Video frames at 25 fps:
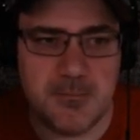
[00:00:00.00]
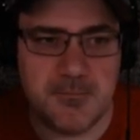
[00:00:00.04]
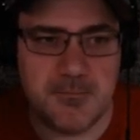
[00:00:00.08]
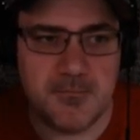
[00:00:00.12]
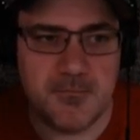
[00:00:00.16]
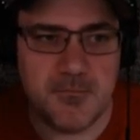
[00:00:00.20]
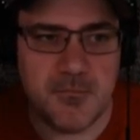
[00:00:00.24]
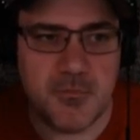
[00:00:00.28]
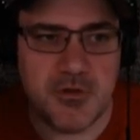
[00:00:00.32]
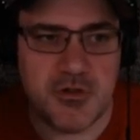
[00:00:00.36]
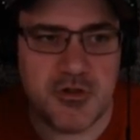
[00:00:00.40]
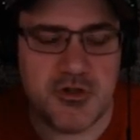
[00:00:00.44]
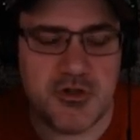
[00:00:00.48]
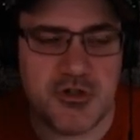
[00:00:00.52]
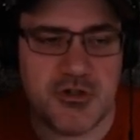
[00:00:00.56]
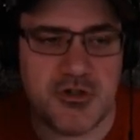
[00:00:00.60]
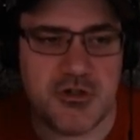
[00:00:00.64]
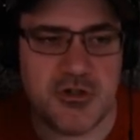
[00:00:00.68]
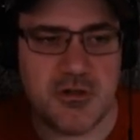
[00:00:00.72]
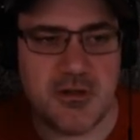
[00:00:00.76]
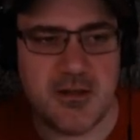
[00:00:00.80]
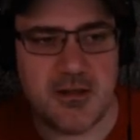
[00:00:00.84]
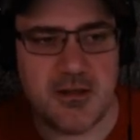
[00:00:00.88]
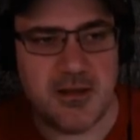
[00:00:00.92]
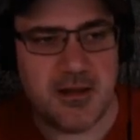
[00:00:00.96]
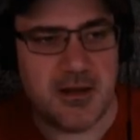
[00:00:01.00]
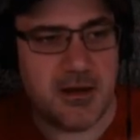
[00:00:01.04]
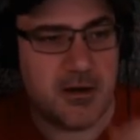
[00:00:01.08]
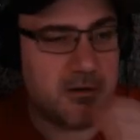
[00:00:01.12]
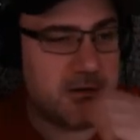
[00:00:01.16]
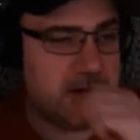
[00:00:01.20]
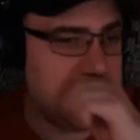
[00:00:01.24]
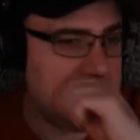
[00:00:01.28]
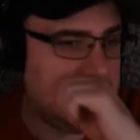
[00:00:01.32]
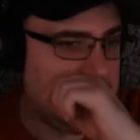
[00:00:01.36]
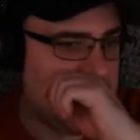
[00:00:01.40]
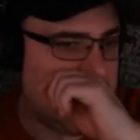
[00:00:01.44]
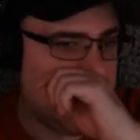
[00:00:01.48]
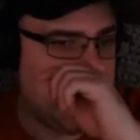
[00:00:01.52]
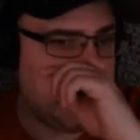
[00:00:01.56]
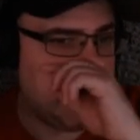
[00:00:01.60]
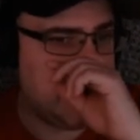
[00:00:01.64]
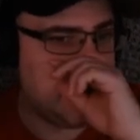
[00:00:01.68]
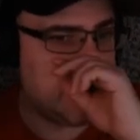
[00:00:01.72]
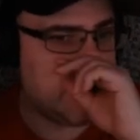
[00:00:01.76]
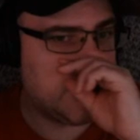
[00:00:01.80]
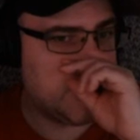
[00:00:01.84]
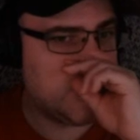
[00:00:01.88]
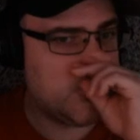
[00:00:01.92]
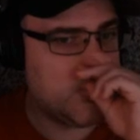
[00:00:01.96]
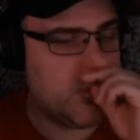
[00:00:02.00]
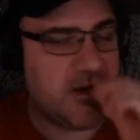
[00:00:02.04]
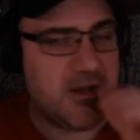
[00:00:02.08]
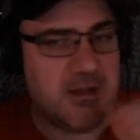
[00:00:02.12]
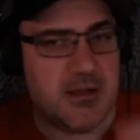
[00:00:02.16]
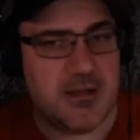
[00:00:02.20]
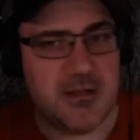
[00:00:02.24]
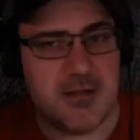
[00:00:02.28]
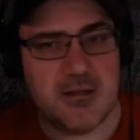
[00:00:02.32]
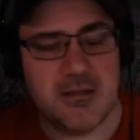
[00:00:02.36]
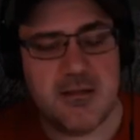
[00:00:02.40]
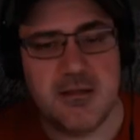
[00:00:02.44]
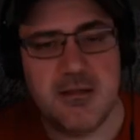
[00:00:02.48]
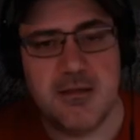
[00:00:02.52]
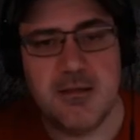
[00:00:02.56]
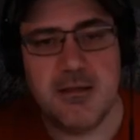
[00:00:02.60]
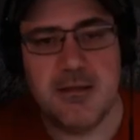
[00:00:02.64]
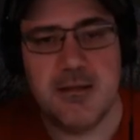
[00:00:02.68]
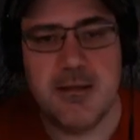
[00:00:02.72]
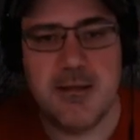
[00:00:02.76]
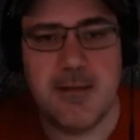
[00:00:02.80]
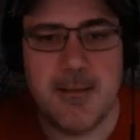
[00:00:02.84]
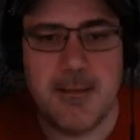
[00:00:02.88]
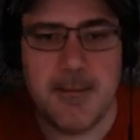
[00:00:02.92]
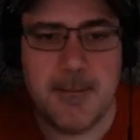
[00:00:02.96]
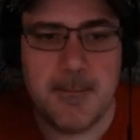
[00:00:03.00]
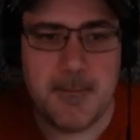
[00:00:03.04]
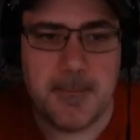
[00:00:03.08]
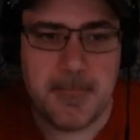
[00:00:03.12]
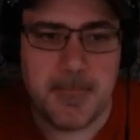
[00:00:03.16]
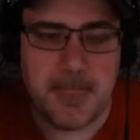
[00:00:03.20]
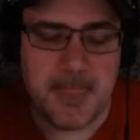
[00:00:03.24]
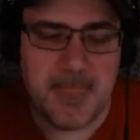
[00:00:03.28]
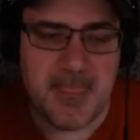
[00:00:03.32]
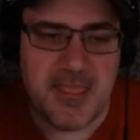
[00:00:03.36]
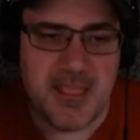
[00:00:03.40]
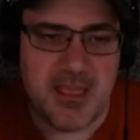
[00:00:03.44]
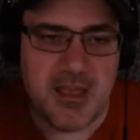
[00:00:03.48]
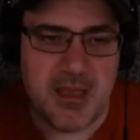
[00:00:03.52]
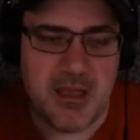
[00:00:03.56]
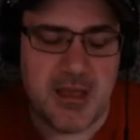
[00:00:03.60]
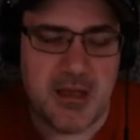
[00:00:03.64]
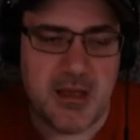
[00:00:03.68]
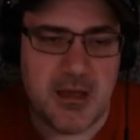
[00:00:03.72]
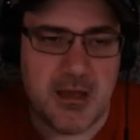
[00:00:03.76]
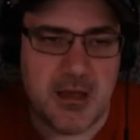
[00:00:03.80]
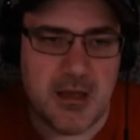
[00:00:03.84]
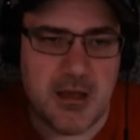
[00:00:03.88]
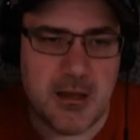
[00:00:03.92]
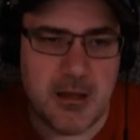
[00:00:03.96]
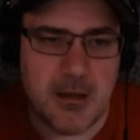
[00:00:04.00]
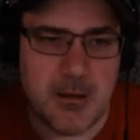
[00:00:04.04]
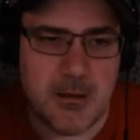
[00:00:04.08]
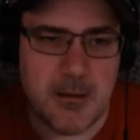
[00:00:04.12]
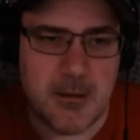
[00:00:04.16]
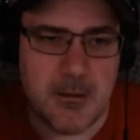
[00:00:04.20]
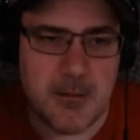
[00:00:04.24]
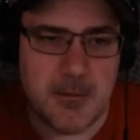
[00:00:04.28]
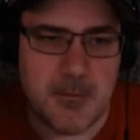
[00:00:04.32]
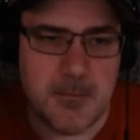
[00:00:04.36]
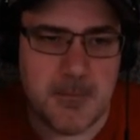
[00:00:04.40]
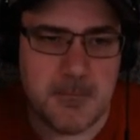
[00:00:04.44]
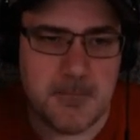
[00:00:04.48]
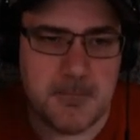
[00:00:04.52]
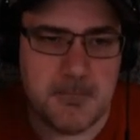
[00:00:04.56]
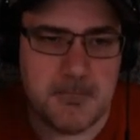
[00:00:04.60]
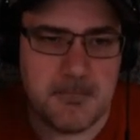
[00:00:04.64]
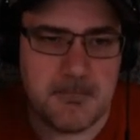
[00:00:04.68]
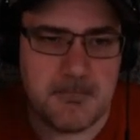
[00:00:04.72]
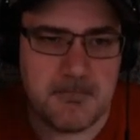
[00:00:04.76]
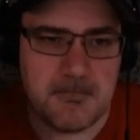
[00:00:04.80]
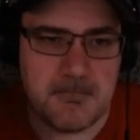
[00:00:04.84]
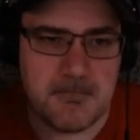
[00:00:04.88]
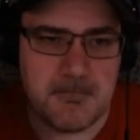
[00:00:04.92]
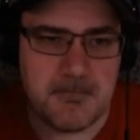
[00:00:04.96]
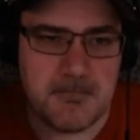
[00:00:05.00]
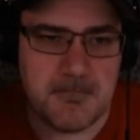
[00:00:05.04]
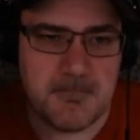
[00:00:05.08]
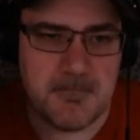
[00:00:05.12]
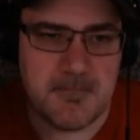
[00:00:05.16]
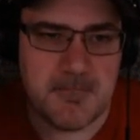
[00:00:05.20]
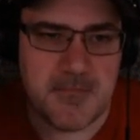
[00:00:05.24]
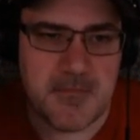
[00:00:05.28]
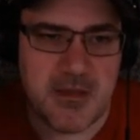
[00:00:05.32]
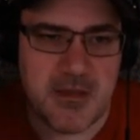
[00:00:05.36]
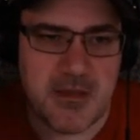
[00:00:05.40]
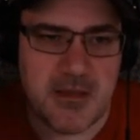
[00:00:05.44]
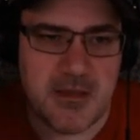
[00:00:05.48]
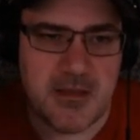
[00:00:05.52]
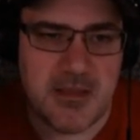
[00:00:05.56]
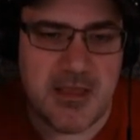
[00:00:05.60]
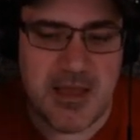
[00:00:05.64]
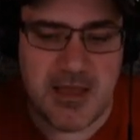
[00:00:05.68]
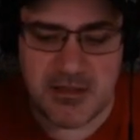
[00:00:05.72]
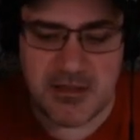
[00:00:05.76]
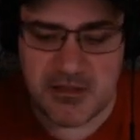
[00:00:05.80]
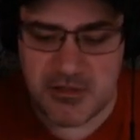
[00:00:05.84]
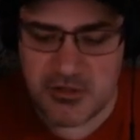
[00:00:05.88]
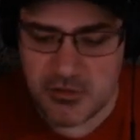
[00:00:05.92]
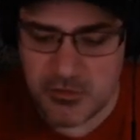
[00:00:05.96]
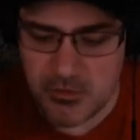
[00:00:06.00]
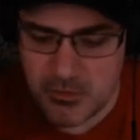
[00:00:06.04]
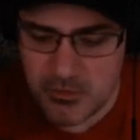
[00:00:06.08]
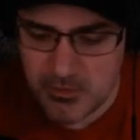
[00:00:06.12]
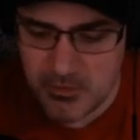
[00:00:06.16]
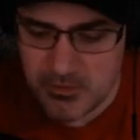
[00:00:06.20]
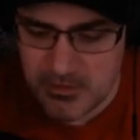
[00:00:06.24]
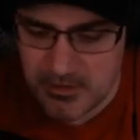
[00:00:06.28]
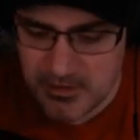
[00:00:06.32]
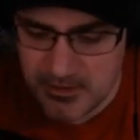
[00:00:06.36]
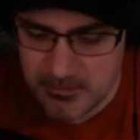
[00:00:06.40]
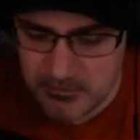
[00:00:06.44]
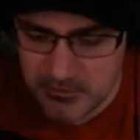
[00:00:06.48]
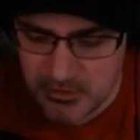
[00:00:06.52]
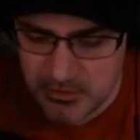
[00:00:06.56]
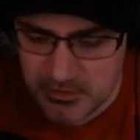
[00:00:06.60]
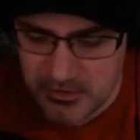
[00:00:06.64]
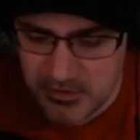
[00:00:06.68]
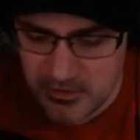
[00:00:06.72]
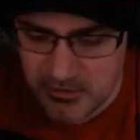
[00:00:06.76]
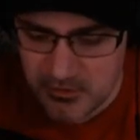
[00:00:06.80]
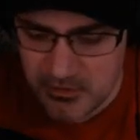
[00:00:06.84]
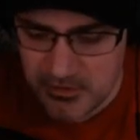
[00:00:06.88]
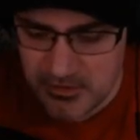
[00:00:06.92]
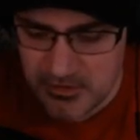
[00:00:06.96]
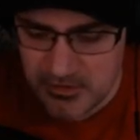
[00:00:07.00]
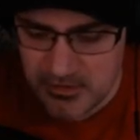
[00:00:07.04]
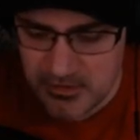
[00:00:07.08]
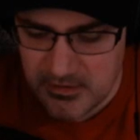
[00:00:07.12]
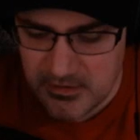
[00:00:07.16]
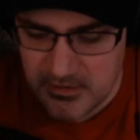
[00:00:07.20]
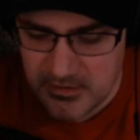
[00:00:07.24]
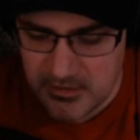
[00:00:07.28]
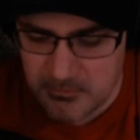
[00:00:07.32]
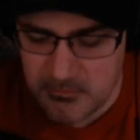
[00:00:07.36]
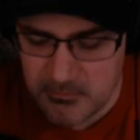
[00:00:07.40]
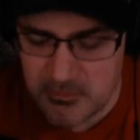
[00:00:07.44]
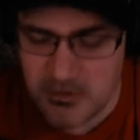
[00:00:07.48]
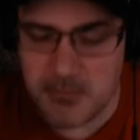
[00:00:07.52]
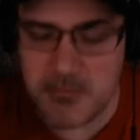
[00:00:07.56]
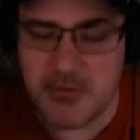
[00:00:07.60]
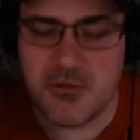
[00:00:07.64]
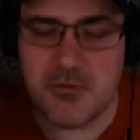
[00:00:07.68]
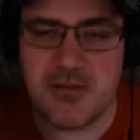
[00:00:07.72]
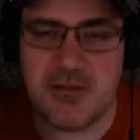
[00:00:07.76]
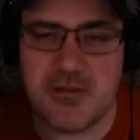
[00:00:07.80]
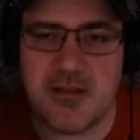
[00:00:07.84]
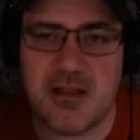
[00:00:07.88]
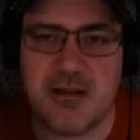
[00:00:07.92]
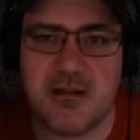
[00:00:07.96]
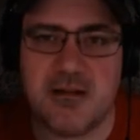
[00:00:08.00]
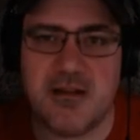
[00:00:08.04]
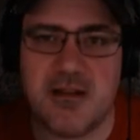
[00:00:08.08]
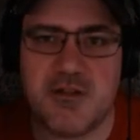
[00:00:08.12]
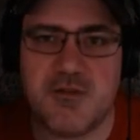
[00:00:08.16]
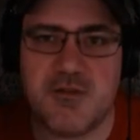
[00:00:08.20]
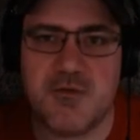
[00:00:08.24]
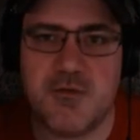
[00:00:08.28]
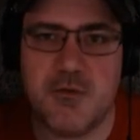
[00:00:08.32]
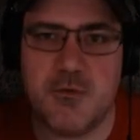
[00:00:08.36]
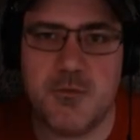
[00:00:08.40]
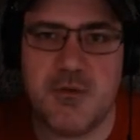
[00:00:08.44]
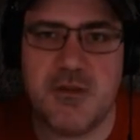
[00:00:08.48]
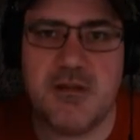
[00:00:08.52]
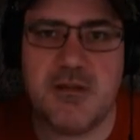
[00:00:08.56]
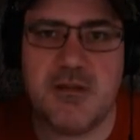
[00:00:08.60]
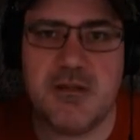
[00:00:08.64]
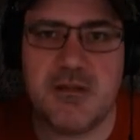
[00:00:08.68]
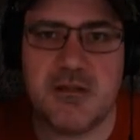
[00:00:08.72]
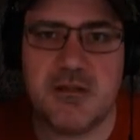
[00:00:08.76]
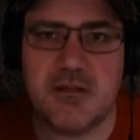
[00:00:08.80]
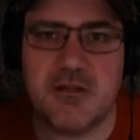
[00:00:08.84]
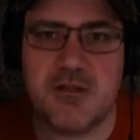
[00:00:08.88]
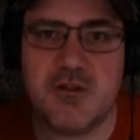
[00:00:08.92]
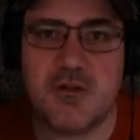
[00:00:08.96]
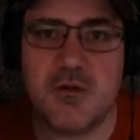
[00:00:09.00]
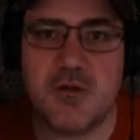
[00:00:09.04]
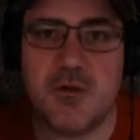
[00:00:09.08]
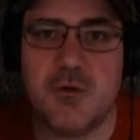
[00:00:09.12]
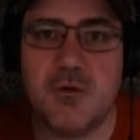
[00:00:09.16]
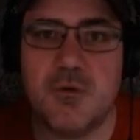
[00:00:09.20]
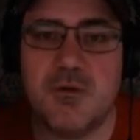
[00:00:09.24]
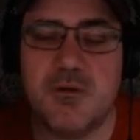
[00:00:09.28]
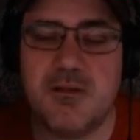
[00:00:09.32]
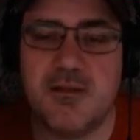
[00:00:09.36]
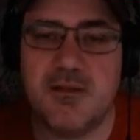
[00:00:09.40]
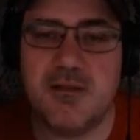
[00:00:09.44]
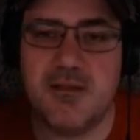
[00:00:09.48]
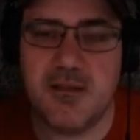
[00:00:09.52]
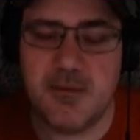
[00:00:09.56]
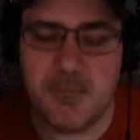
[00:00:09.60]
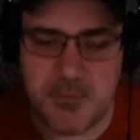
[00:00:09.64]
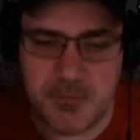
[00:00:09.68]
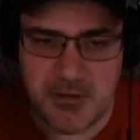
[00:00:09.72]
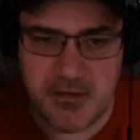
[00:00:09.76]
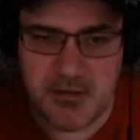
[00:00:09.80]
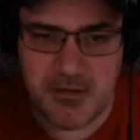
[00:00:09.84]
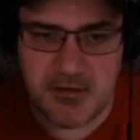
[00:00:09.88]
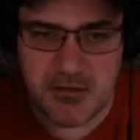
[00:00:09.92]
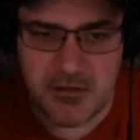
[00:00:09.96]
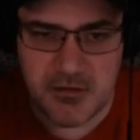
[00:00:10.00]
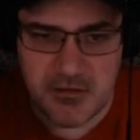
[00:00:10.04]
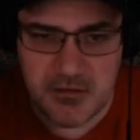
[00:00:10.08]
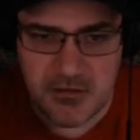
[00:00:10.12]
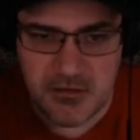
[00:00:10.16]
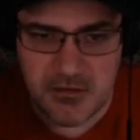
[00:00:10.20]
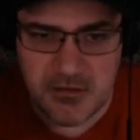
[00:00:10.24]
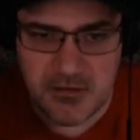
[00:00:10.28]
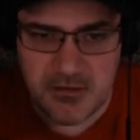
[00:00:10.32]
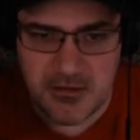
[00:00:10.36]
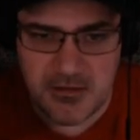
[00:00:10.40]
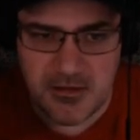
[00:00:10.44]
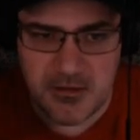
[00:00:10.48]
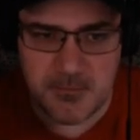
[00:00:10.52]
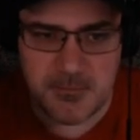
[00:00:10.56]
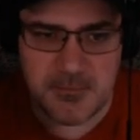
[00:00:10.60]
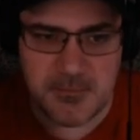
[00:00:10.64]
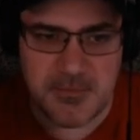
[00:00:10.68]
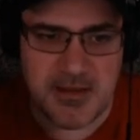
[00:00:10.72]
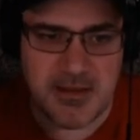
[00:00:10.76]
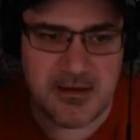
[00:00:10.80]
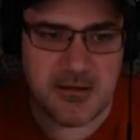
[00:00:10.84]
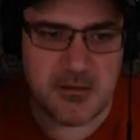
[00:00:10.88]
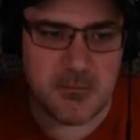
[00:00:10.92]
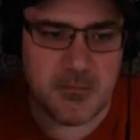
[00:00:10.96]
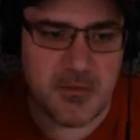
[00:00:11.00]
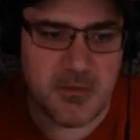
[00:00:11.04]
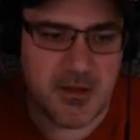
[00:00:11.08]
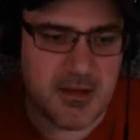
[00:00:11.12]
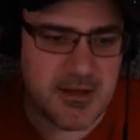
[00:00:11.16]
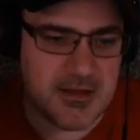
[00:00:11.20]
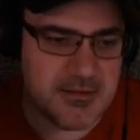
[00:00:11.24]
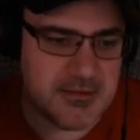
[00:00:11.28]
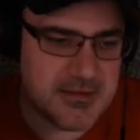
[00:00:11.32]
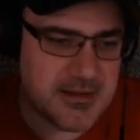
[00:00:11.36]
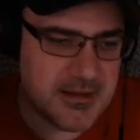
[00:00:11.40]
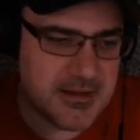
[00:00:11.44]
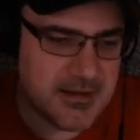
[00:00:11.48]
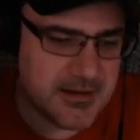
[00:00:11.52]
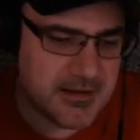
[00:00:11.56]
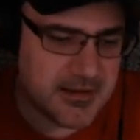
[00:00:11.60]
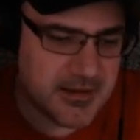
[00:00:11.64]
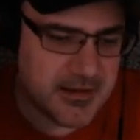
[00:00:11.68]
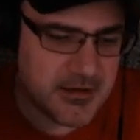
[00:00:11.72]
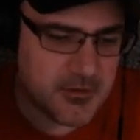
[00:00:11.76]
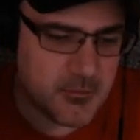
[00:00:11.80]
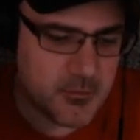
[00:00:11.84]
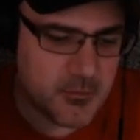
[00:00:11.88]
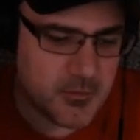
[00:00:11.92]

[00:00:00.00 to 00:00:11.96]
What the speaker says: which aired in the '80s as well. Um, yeah, so I'm looking. I'm going to be doing that in the next few weeks. So keep that in mind, and I